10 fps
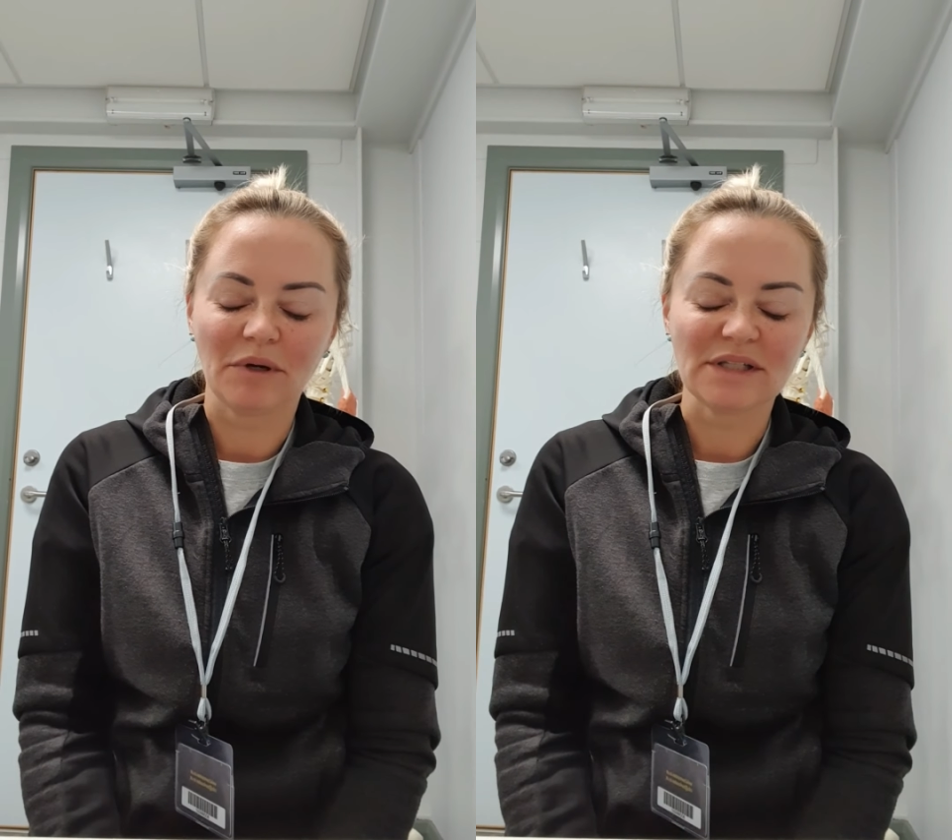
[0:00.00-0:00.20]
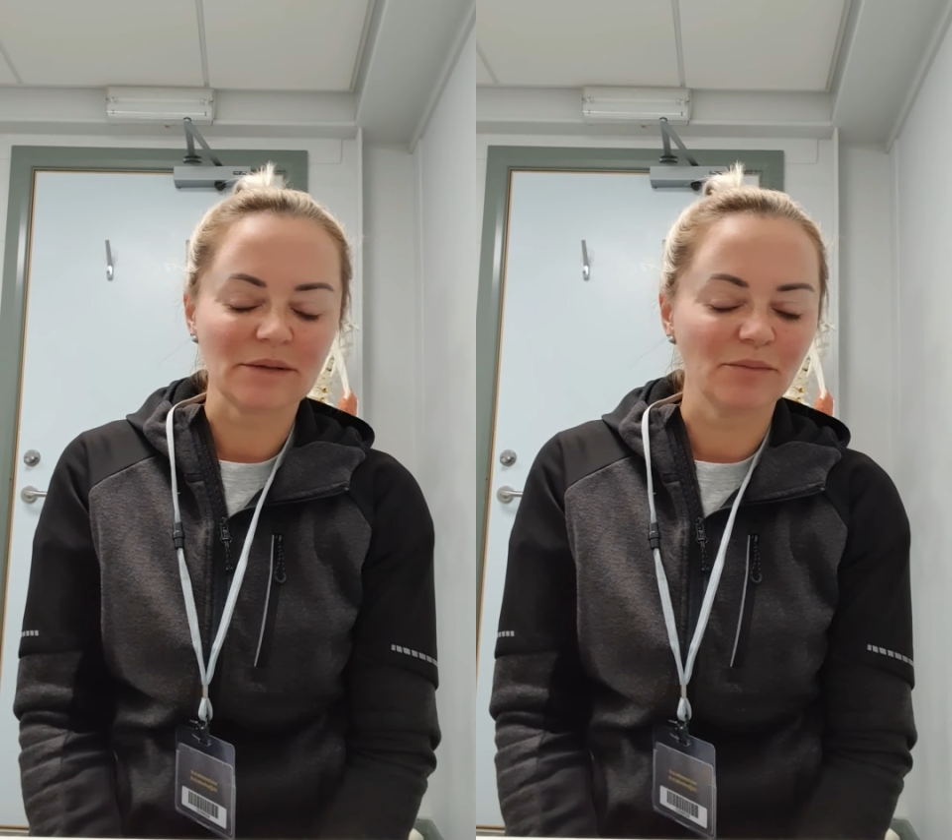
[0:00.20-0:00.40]

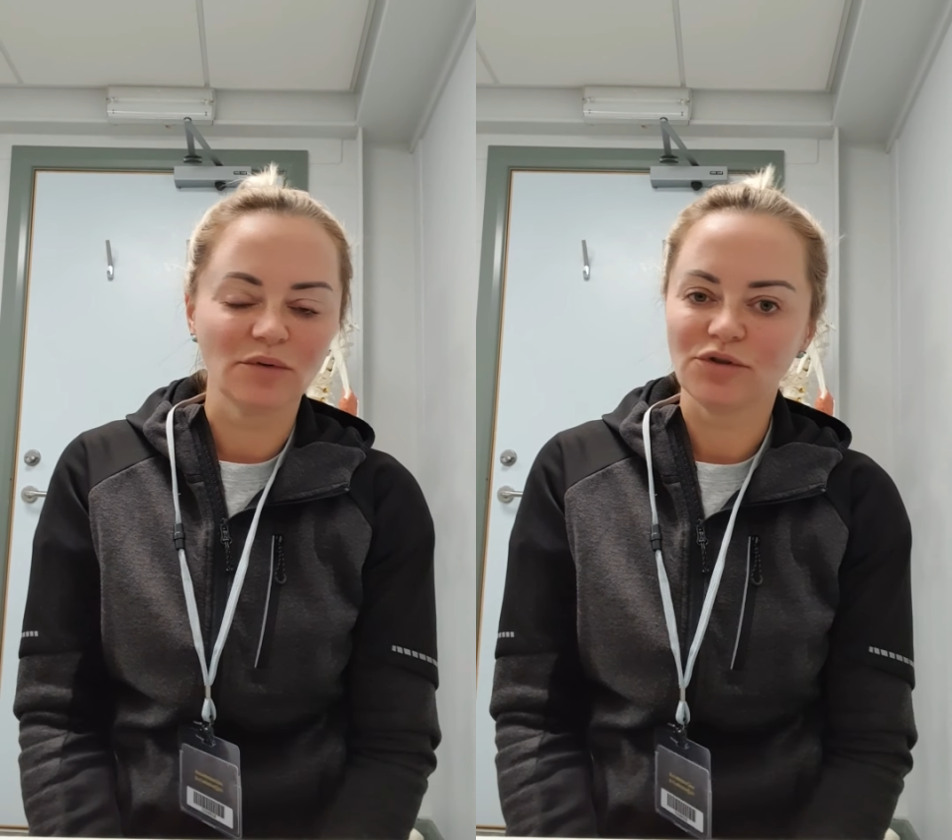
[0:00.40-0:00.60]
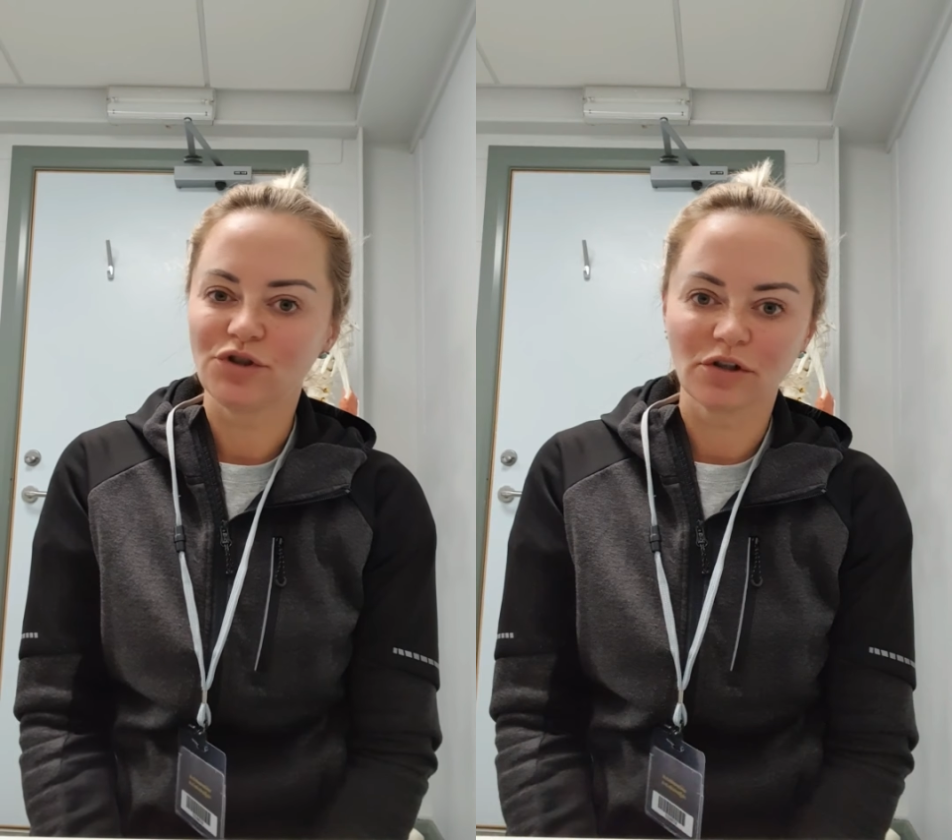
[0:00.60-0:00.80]
a
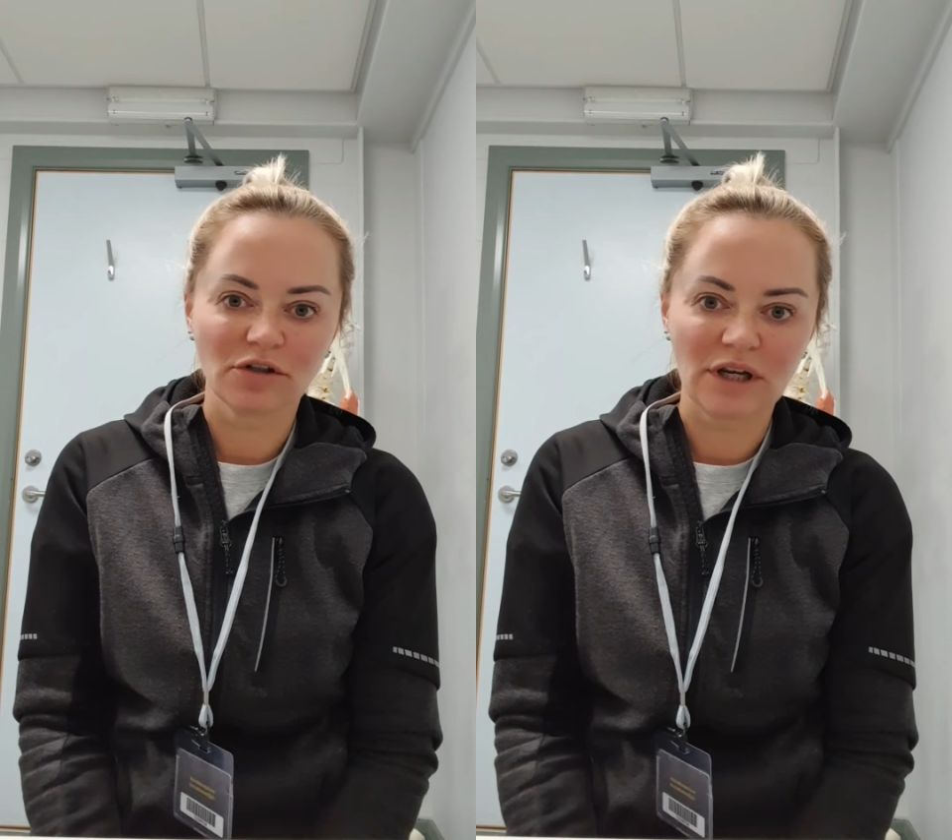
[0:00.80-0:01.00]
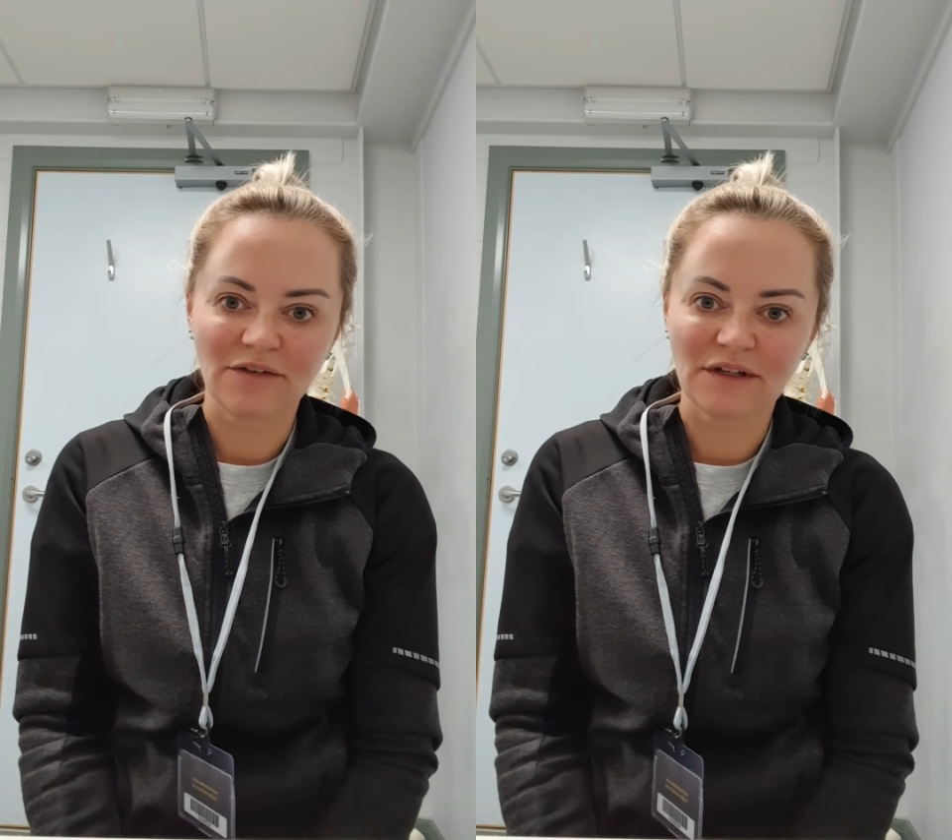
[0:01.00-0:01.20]
simple sugar
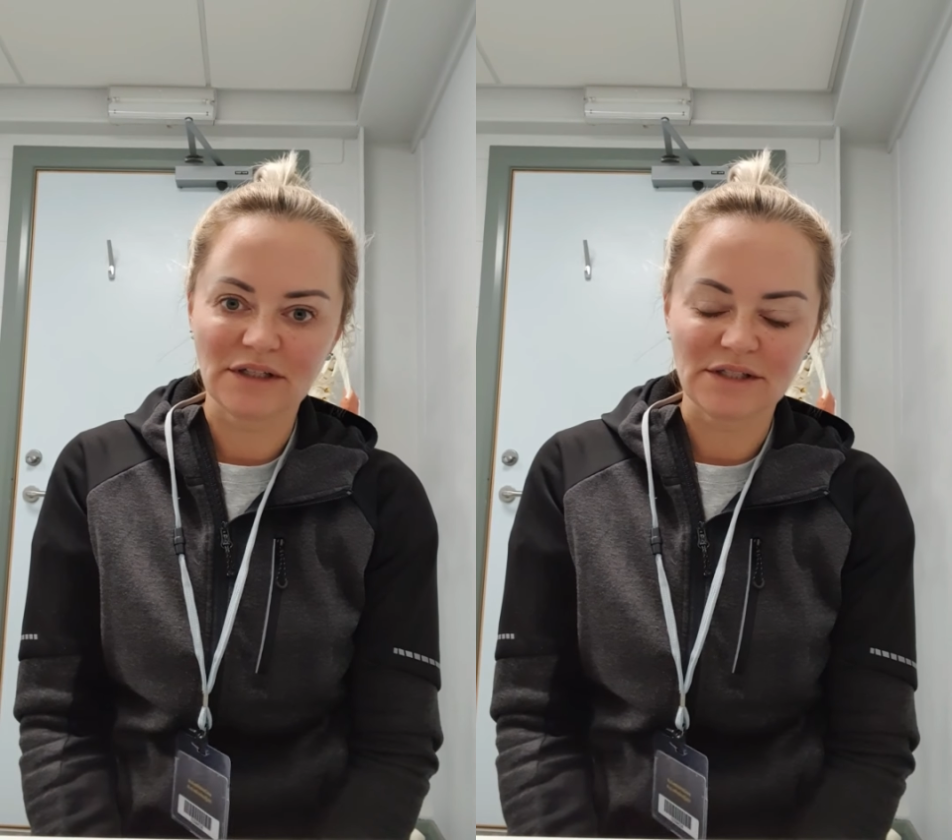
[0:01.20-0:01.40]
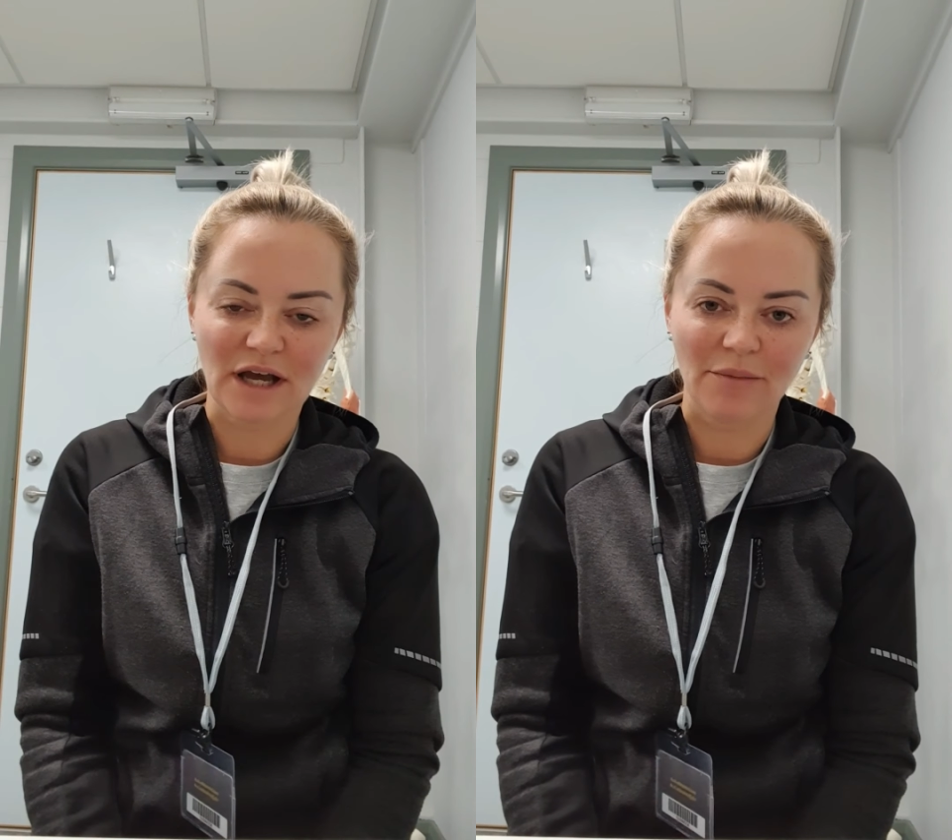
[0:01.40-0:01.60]
craving
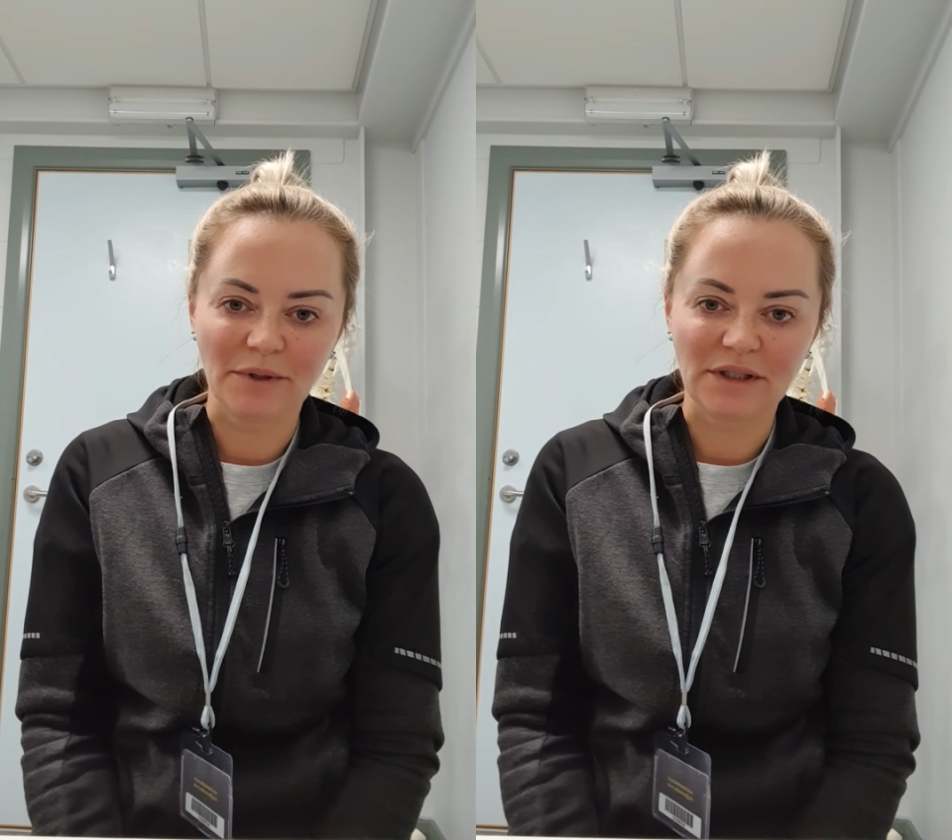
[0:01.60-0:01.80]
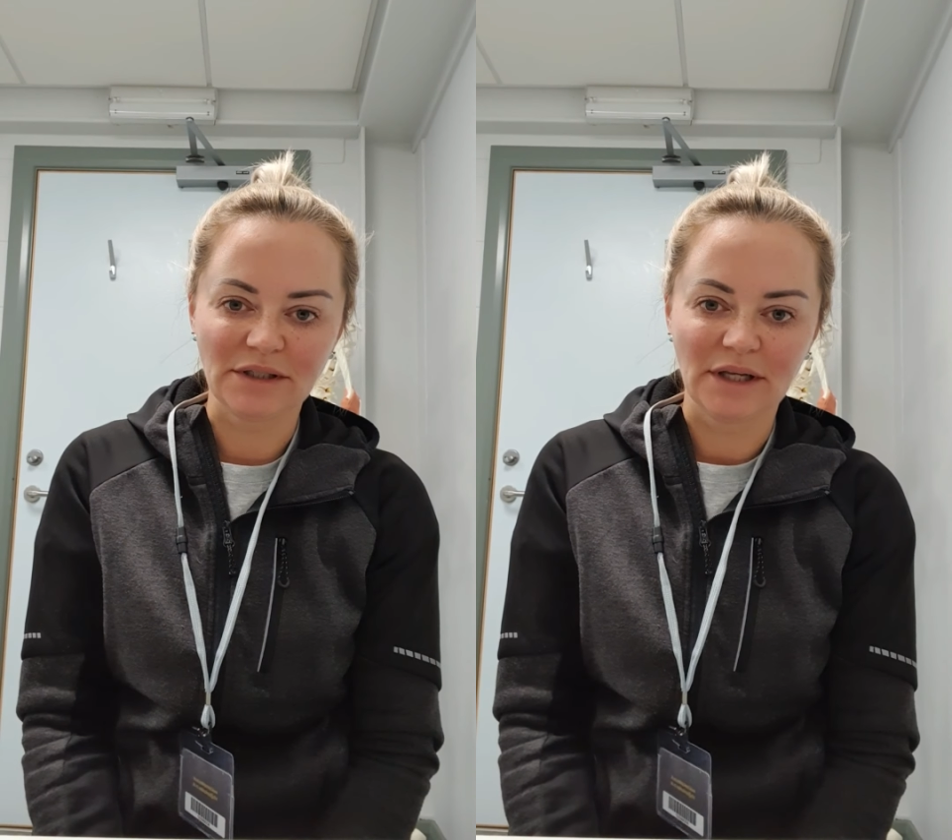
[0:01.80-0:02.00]

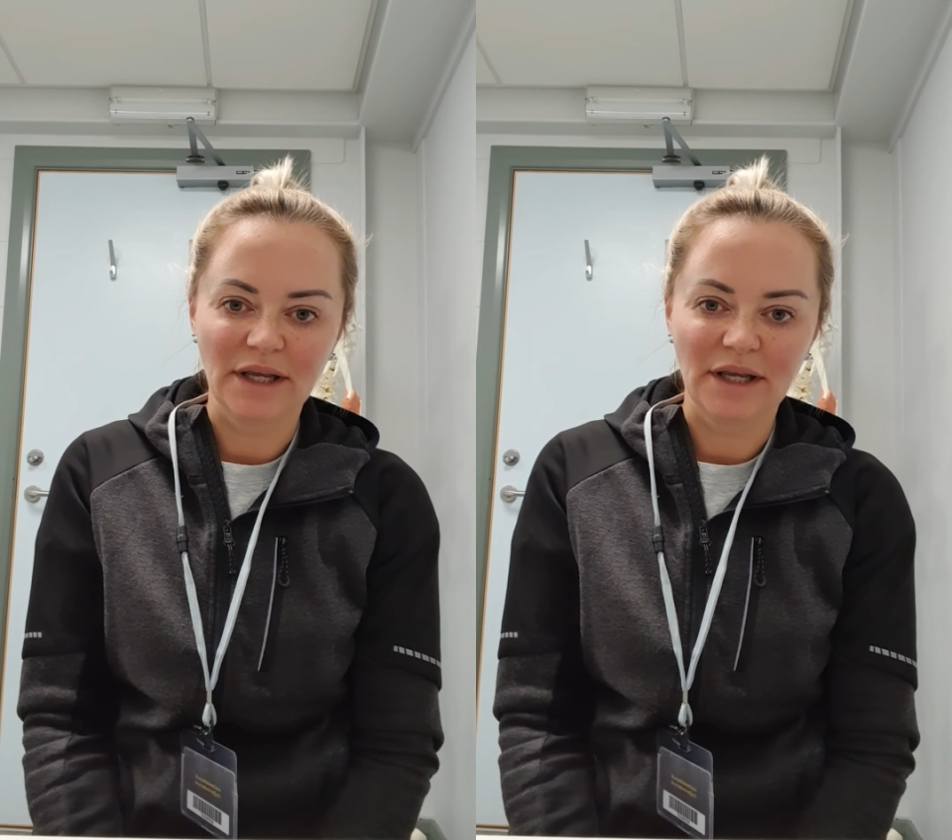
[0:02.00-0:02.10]
tapping